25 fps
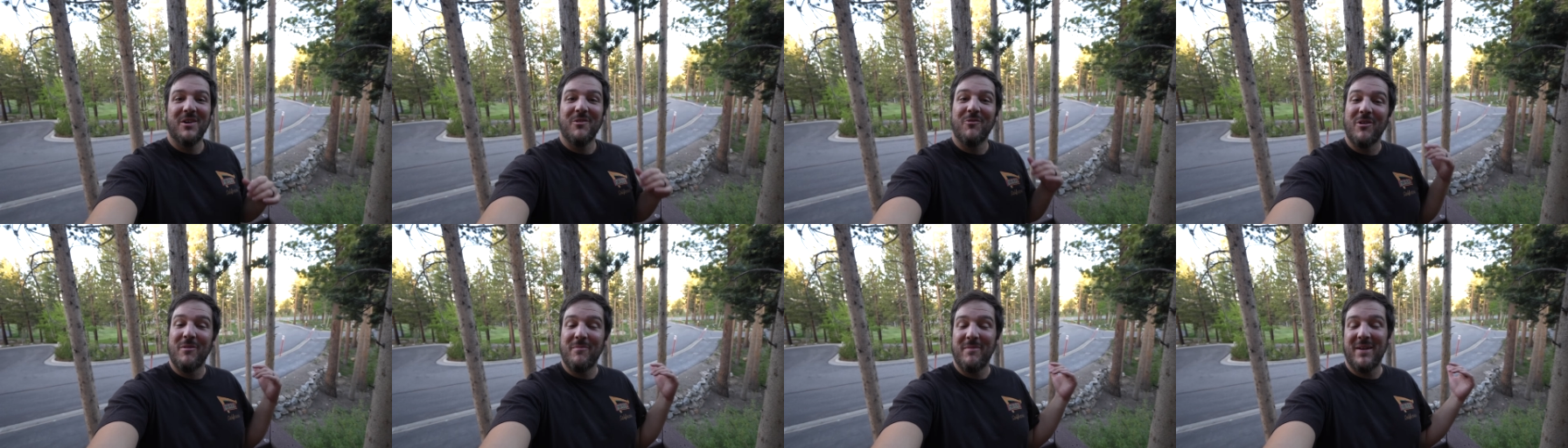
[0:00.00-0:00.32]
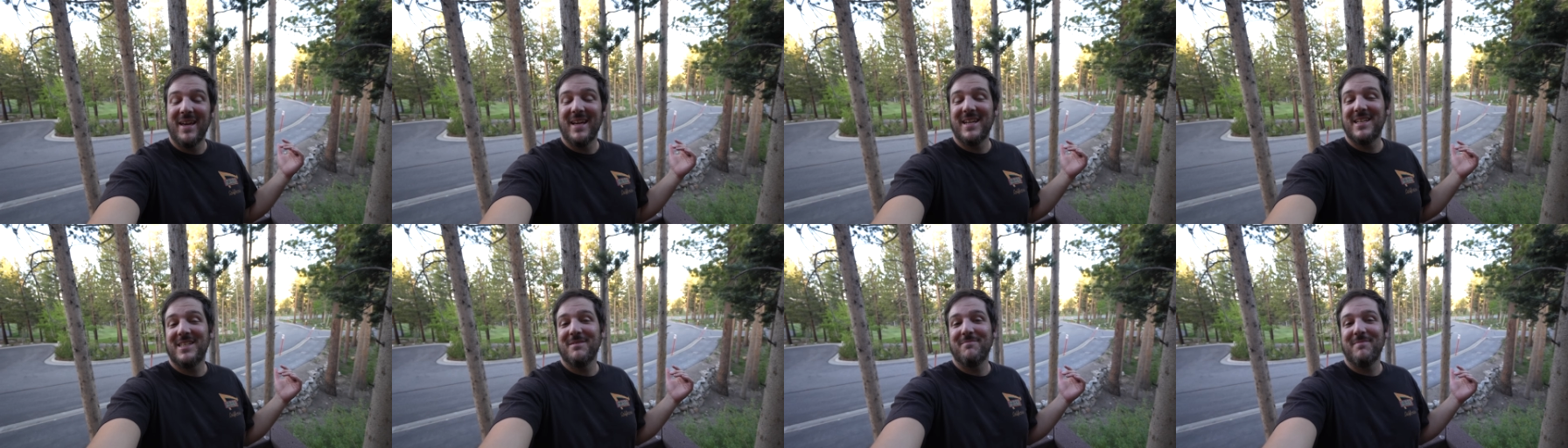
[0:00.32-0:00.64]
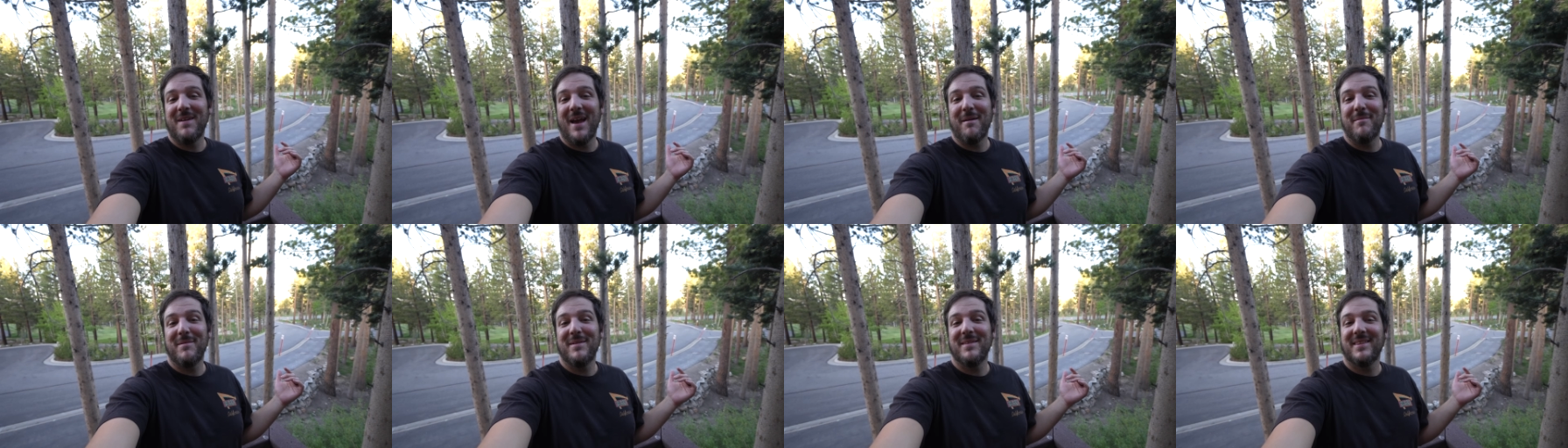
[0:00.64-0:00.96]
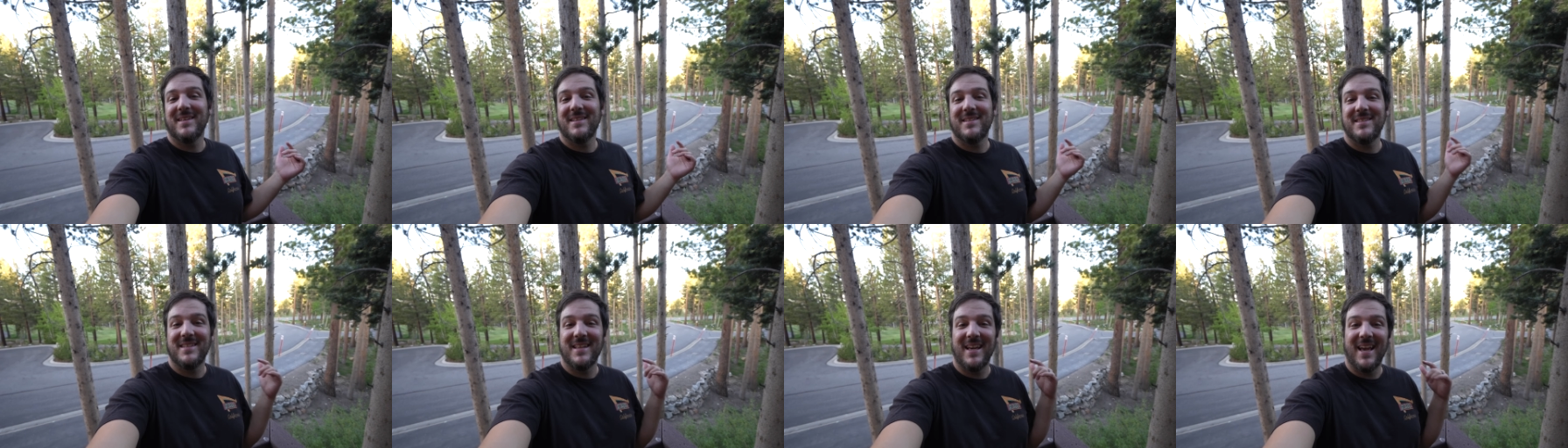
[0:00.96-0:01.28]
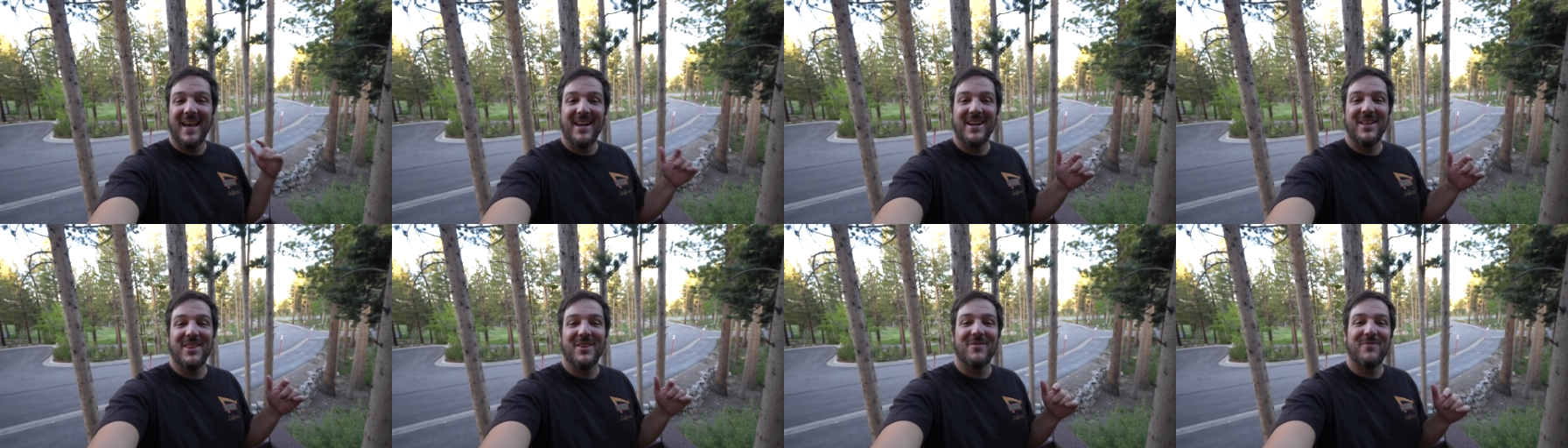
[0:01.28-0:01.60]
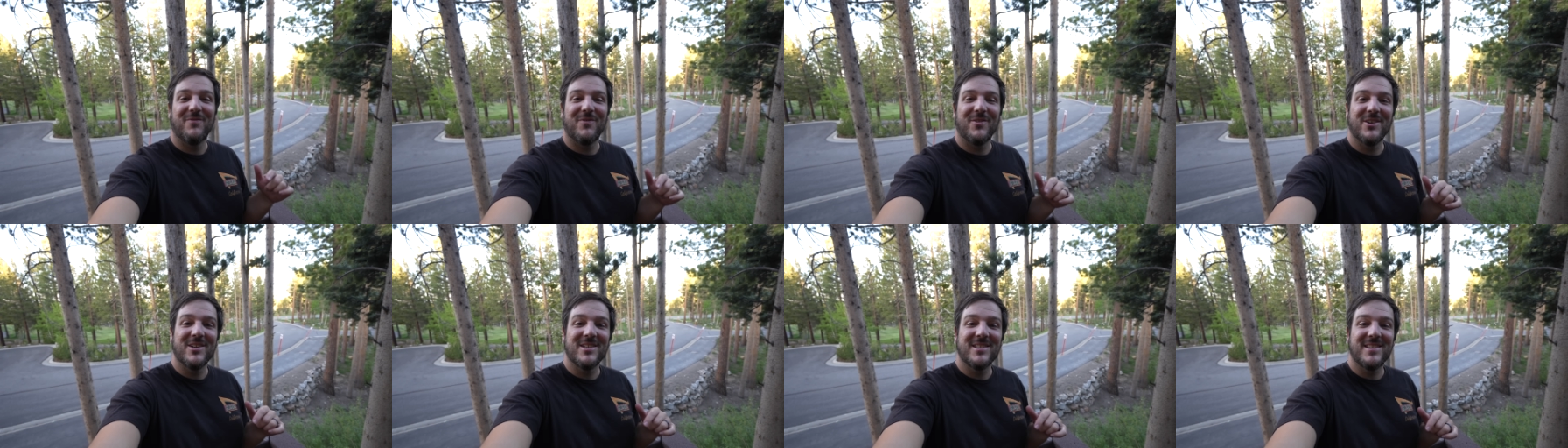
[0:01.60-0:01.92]
We made it to Mammoth. That's the end of the
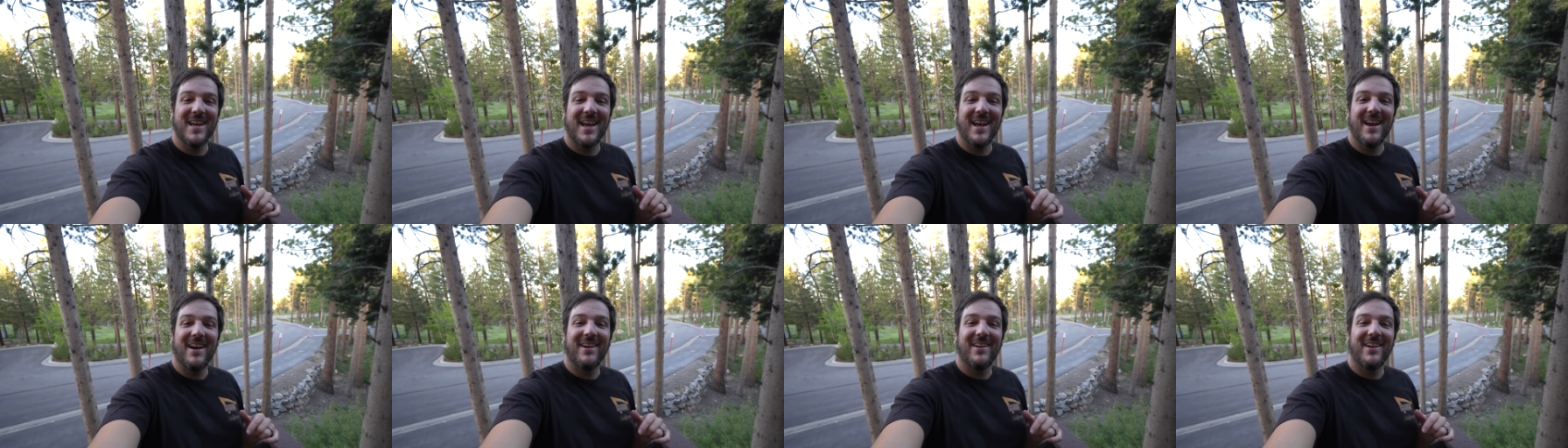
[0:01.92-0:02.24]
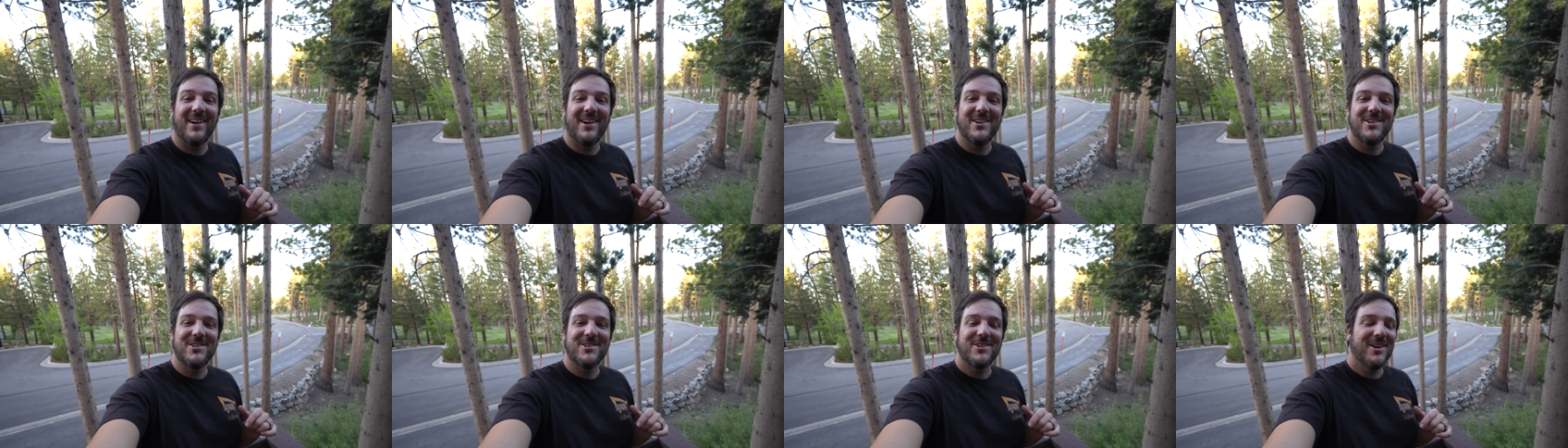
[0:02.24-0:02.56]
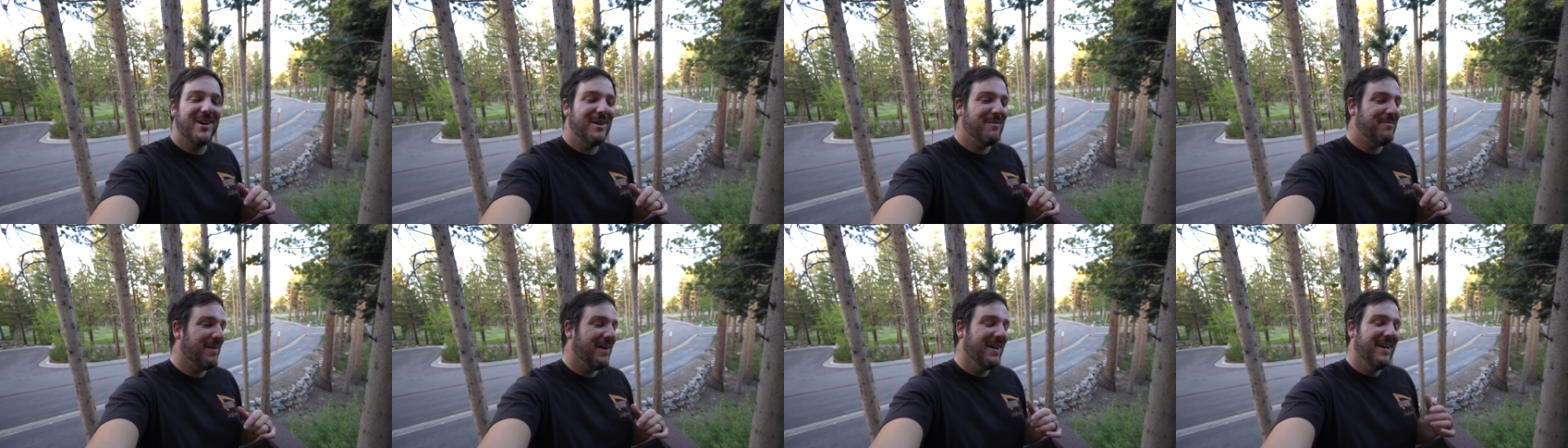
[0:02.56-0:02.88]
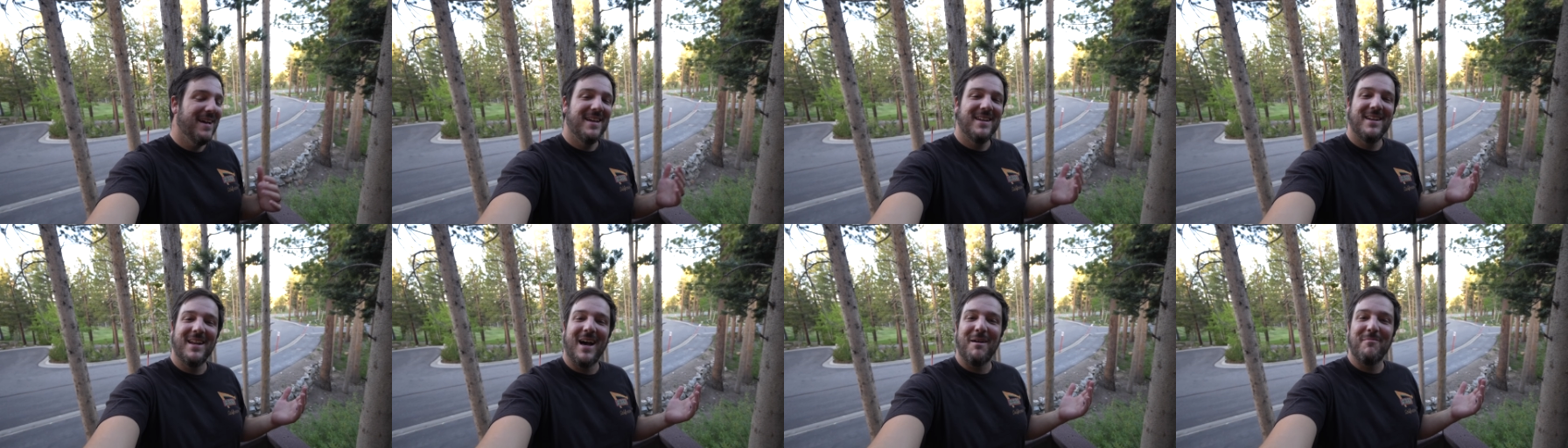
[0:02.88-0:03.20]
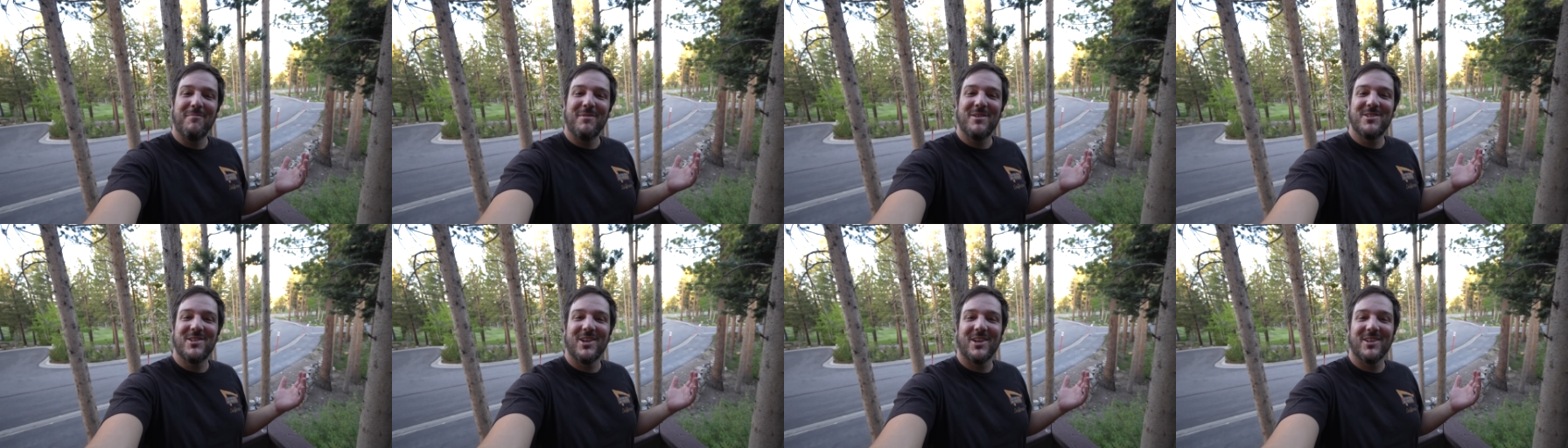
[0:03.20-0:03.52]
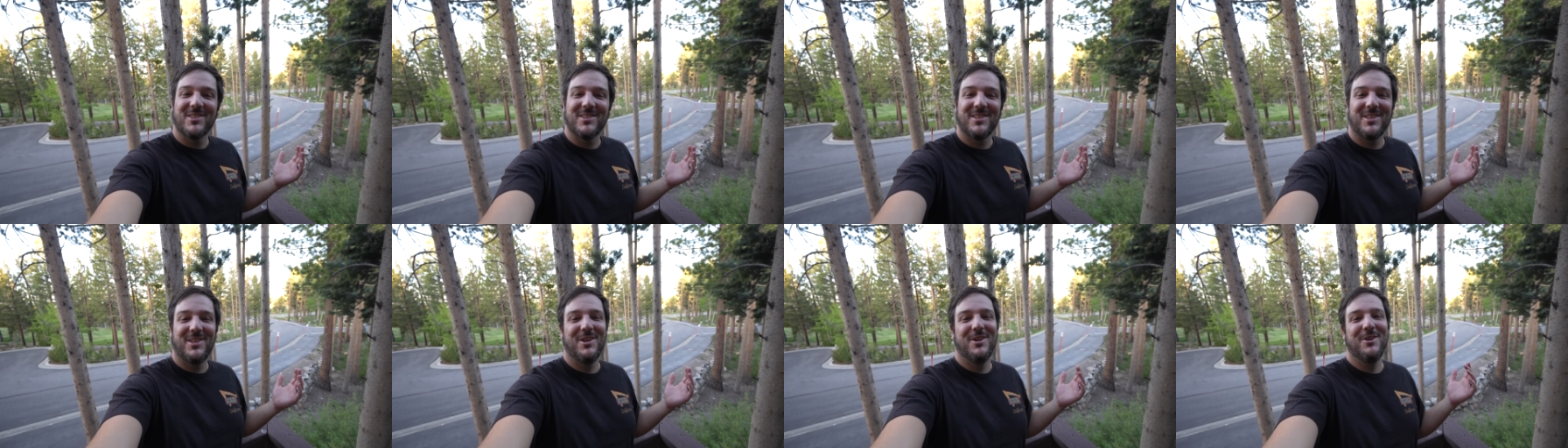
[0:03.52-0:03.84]
first day on our trip. Not much
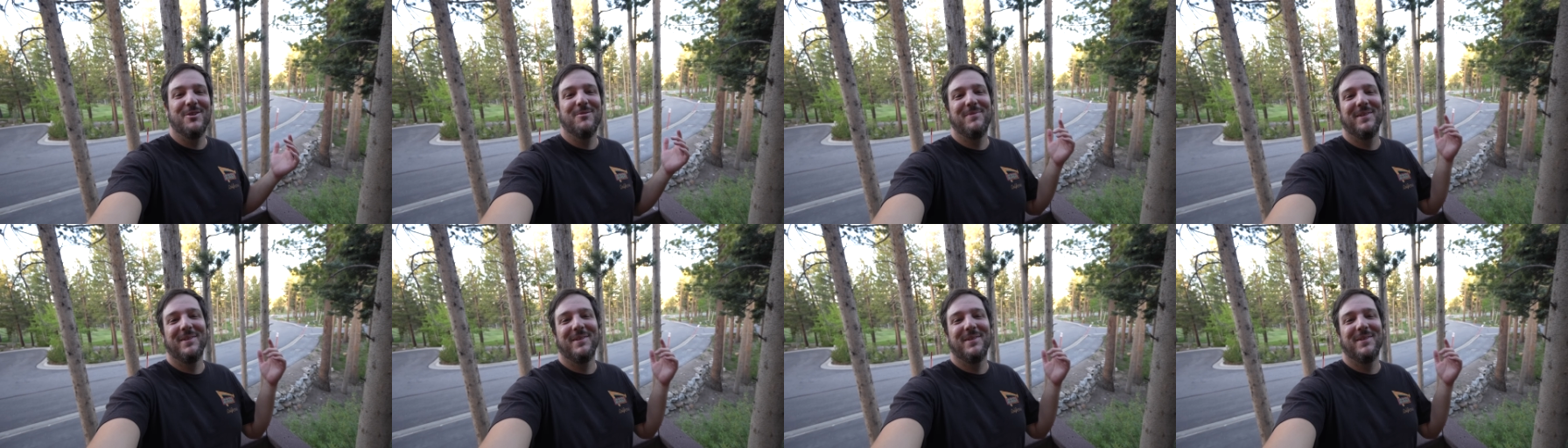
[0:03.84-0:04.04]
else to do